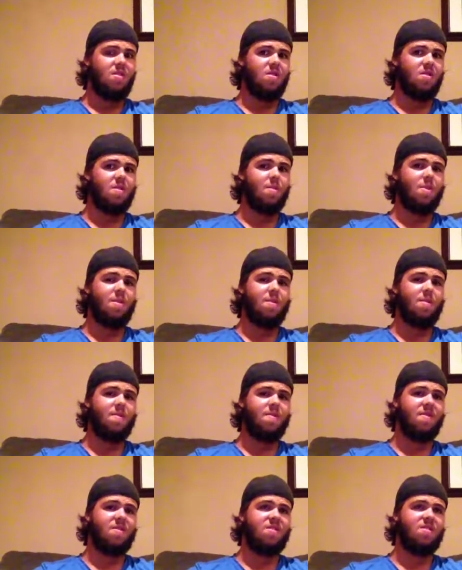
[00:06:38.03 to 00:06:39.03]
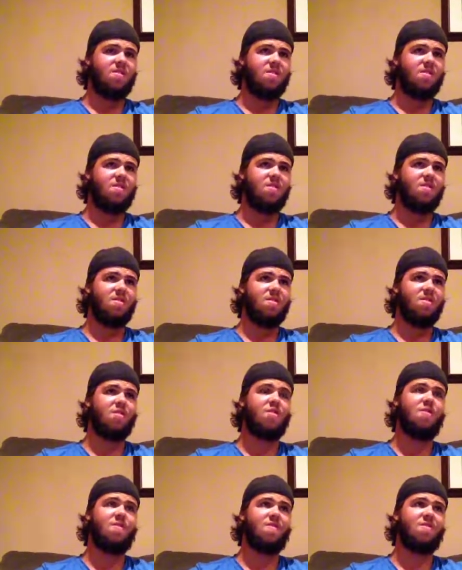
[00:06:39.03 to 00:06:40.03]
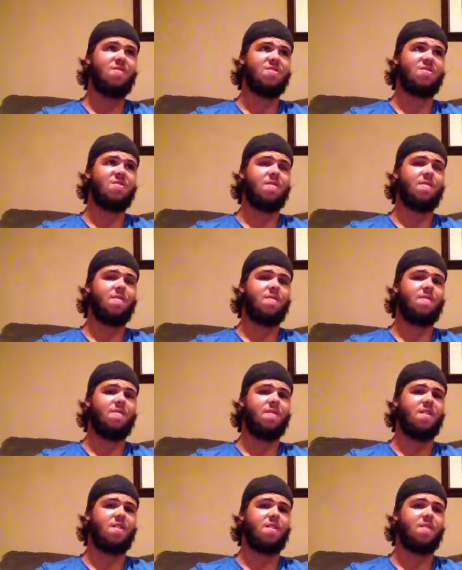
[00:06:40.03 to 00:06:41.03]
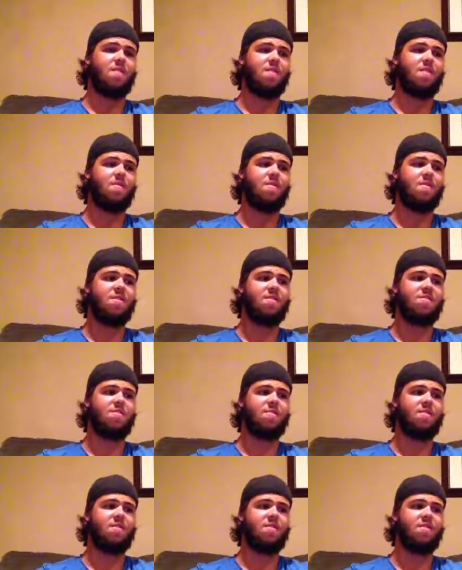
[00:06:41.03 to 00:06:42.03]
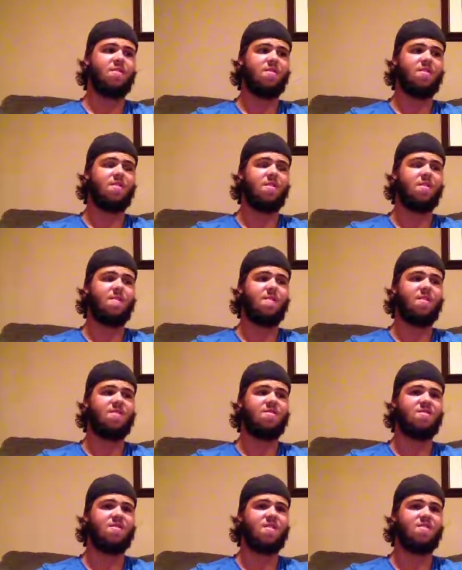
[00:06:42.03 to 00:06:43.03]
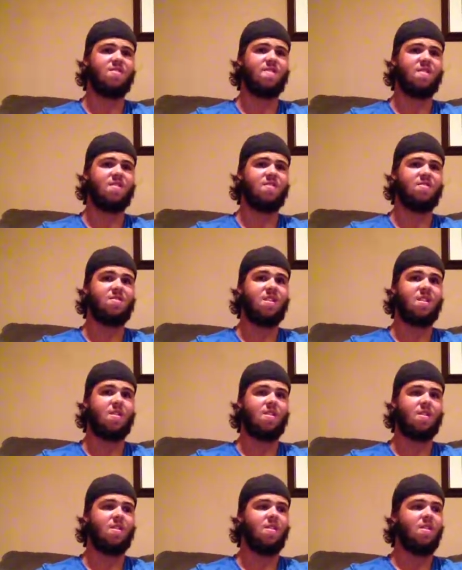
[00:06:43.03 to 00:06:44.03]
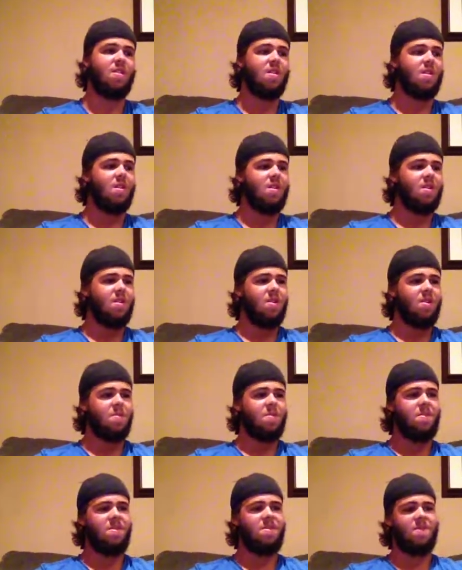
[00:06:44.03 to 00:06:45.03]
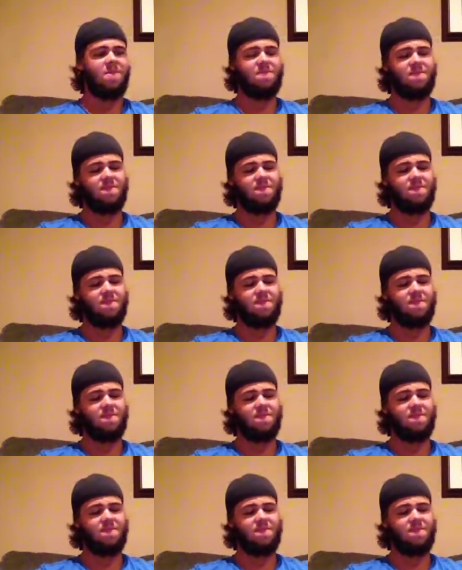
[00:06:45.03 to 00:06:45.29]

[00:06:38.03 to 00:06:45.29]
there may be a vidya, two vidjas coming out Friday, possibly, to keep you guys satisfied on Saturday. But